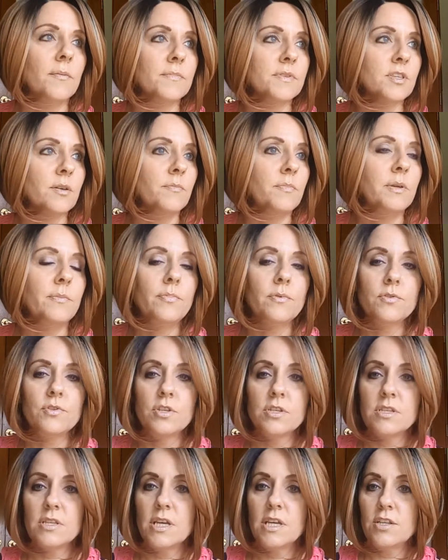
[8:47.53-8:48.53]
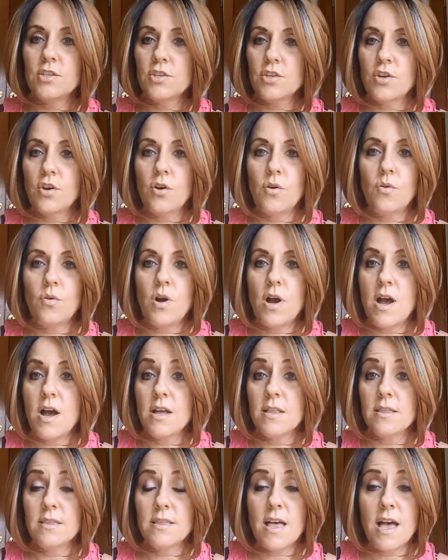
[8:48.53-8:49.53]
Some people just like to go
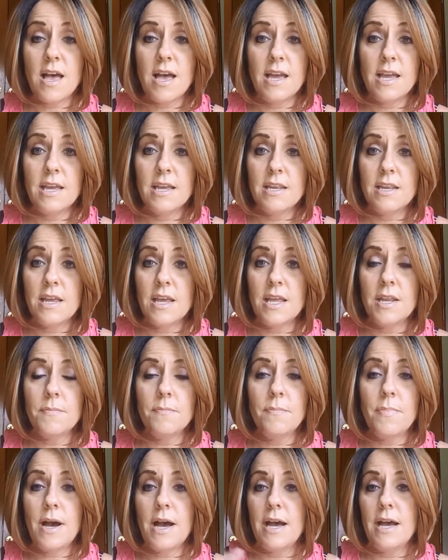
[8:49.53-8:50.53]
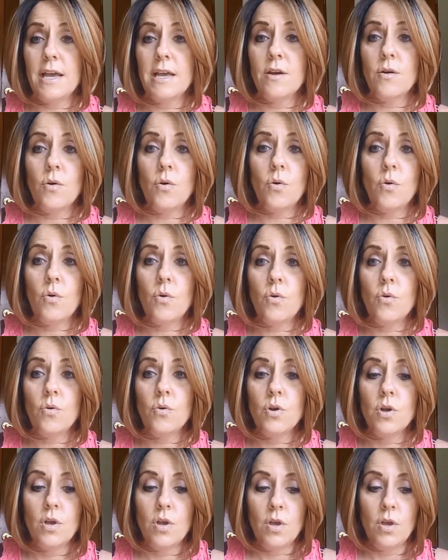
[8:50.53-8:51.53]
online and buy a
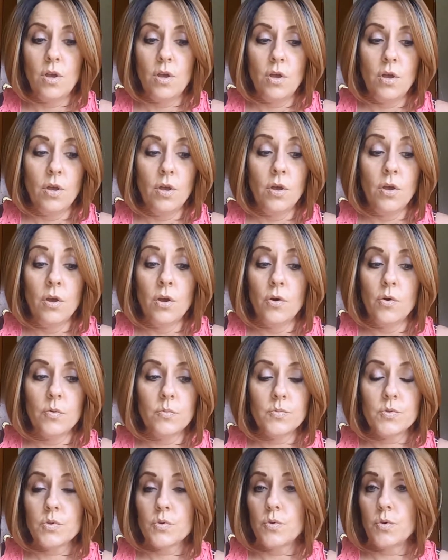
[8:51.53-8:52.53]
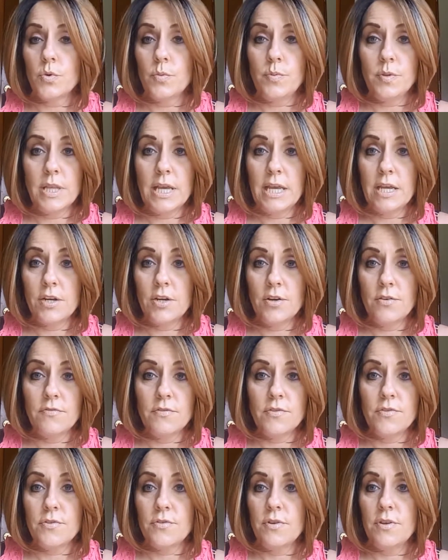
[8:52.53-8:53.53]
whole homeschool planner
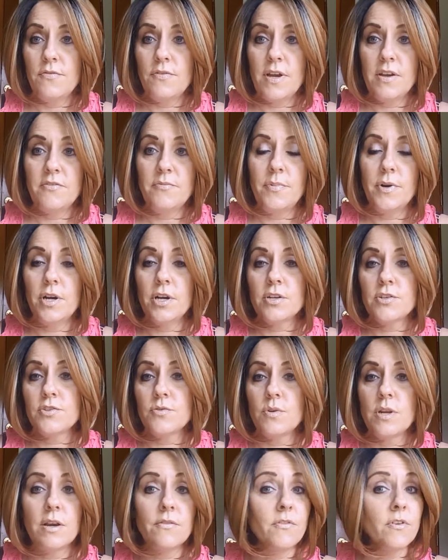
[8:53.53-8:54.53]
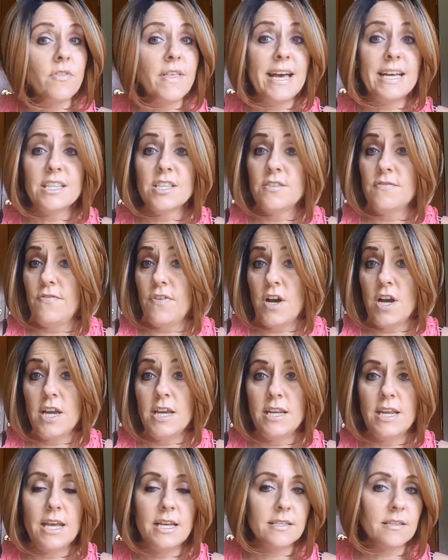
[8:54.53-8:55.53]
for $35 or whatever. That's
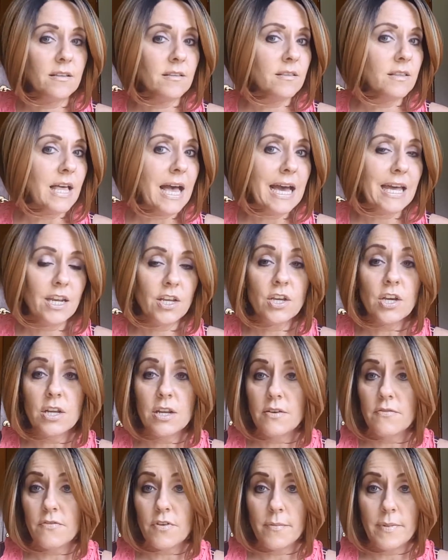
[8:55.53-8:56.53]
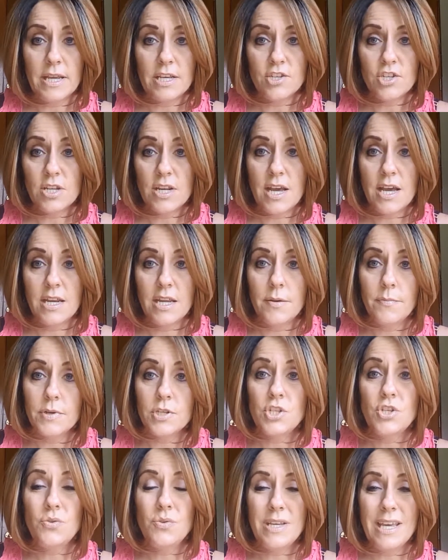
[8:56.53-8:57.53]
fine. It has a lot of good information on it,
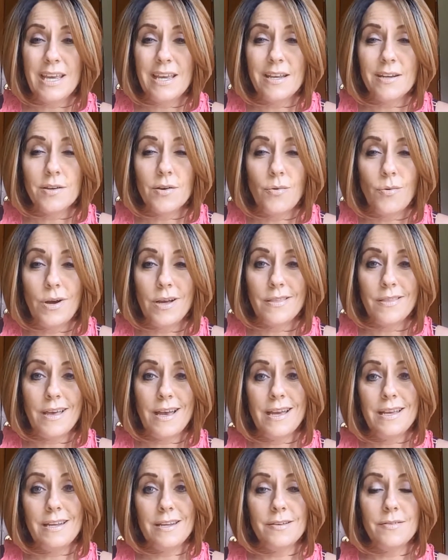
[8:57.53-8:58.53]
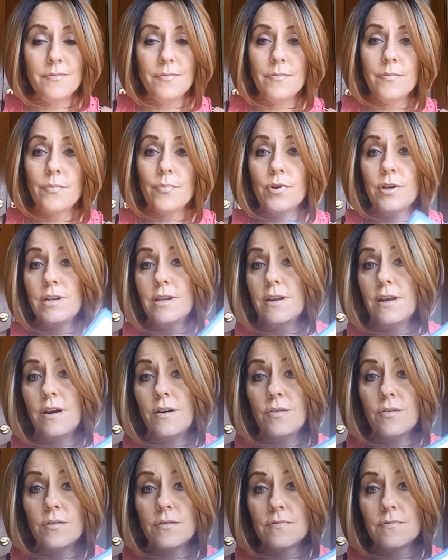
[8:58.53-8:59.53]
but you can go online and print it
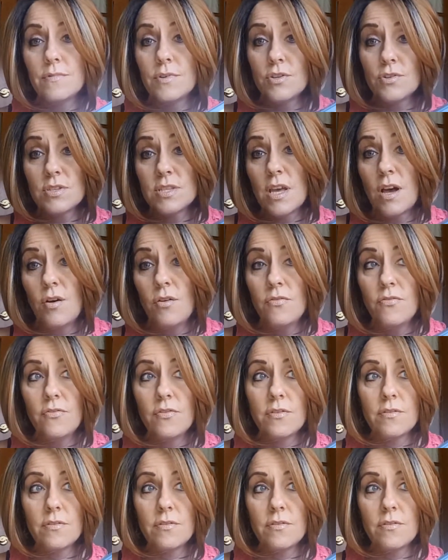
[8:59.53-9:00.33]
out yourself.